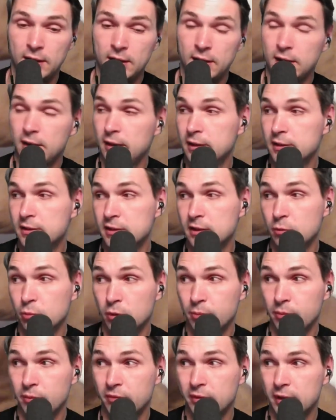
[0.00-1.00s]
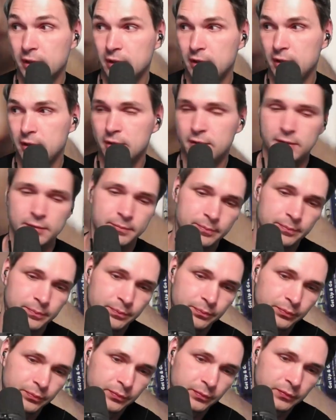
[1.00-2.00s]
Let's see what we've got here.
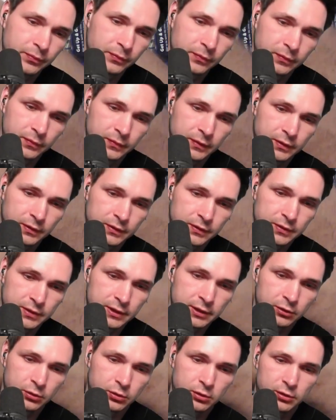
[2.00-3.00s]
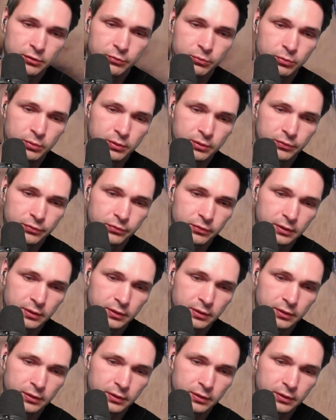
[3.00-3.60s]
Starting off with